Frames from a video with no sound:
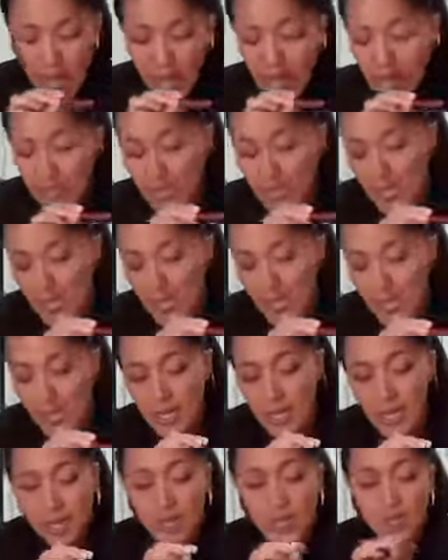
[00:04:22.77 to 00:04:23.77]
And
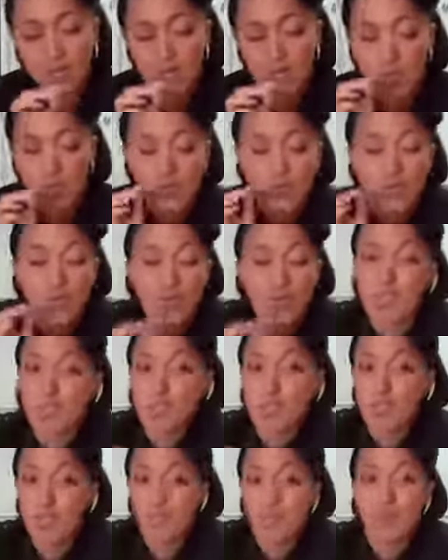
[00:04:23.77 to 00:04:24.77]
then you would
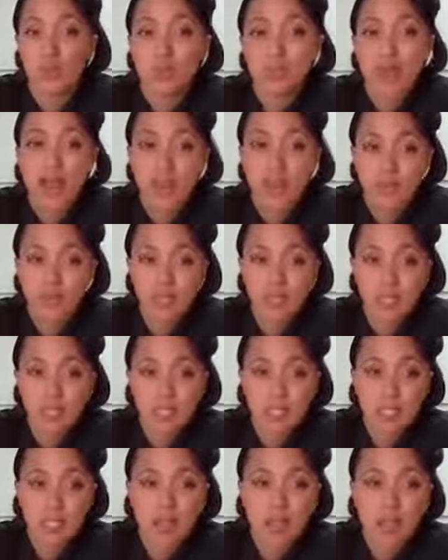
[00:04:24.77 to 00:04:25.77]
usually use half a
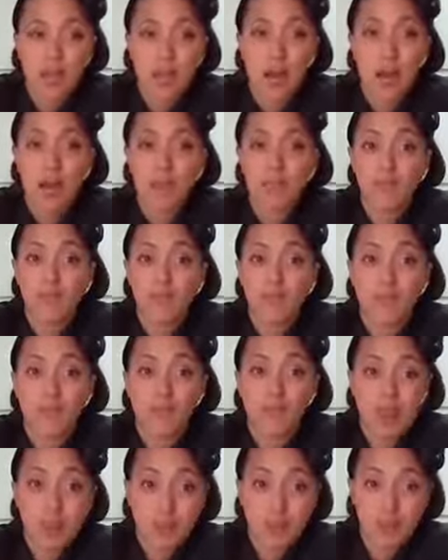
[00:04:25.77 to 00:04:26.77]
teaspoon of
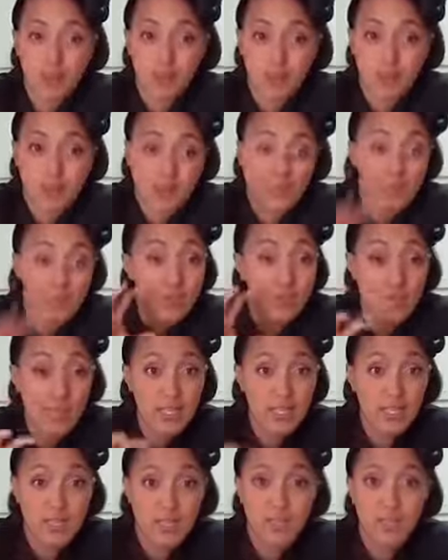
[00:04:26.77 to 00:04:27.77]
5-spice,
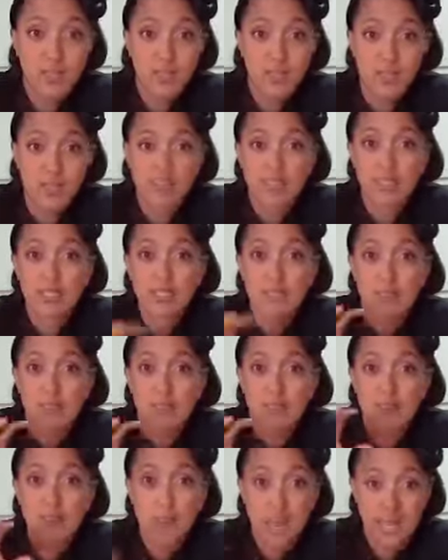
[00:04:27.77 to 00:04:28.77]
Chinese 5-spice
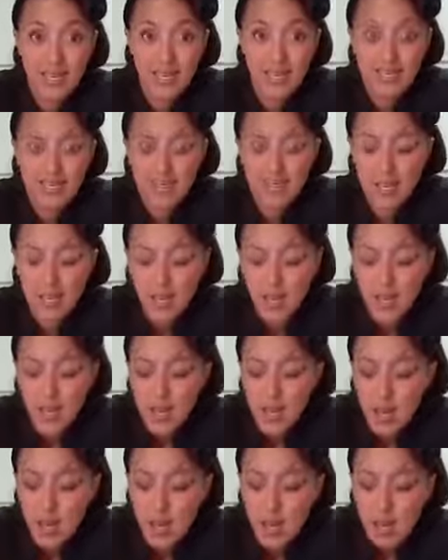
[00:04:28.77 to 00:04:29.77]
mix.
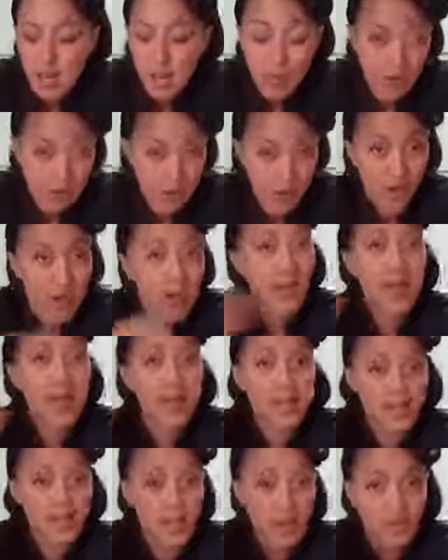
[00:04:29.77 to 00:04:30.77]
However, I
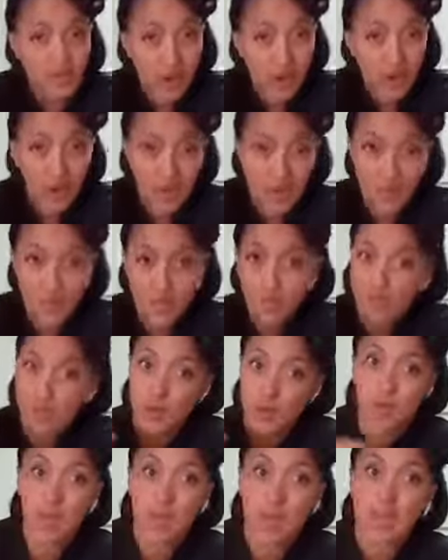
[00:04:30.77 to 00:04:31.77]
didn't have that on hand, so
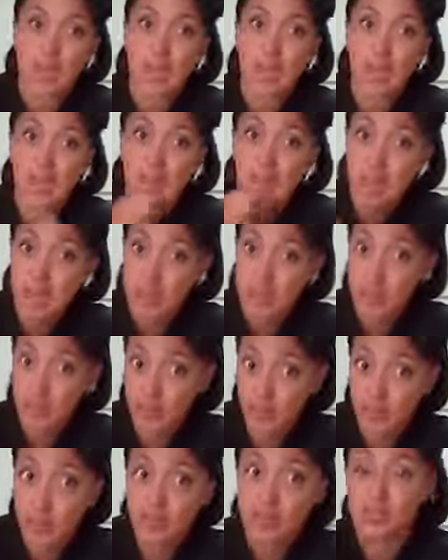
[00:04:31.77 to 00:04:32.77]
I'm making a
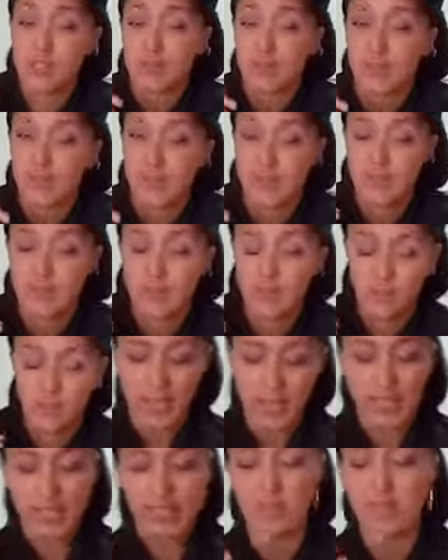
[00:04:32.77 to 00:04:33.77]
makeshift
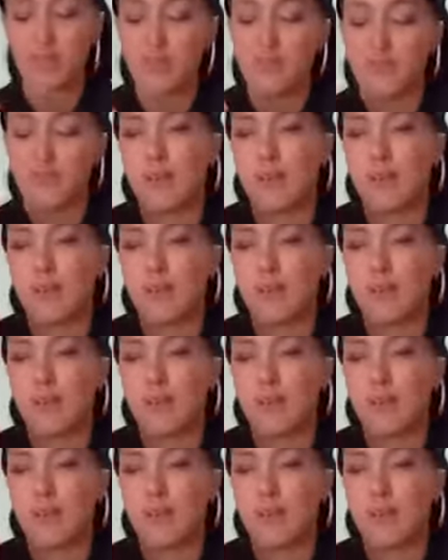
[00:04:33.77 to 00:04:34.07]
5-spice.